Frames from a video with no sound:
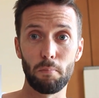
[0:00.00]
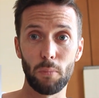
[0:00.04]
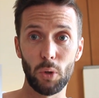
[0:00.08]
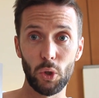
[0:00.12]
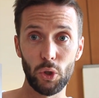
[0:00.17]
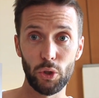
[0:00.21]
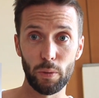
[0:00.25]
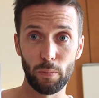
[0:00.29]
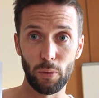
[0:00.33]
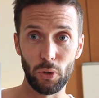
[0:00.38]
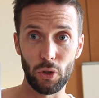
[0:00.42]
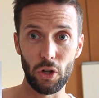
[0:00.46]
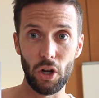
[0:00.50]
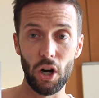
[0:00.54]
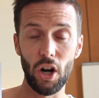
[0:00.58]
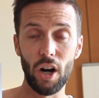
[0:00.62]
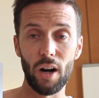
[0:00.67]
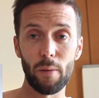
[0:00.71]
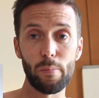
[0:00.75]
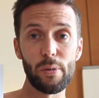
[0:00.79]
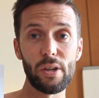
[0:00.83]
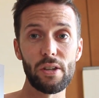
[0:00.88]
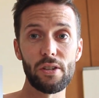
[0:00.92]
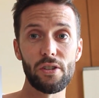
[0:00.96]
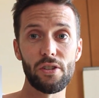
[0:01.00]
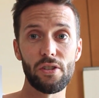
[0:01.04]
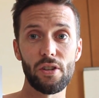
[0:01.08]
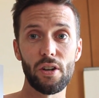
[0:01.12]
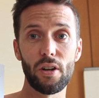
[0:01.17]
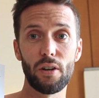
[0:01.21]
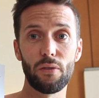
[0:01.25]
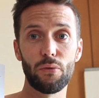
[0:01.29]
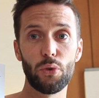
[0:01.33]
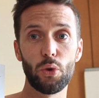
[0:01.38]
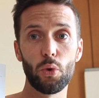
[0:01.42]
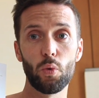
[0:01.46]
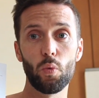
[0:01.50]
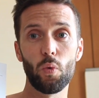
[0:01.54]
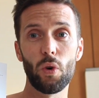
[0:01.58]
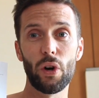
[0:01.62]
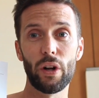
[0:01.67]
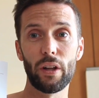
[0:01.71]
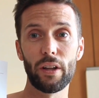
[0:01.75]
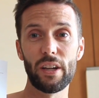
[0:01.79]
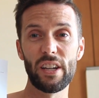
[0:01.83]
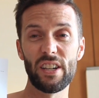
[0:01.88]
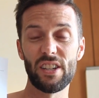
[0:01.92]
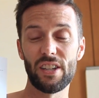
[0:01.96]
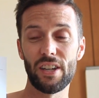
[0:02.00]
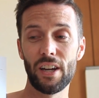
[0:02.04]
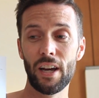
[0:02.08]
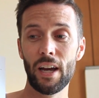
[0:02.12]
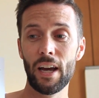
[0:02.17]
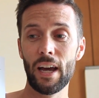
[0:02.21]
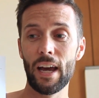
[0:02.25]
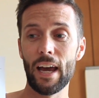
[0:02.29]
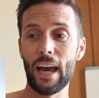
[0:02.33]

multiple copies of your wallet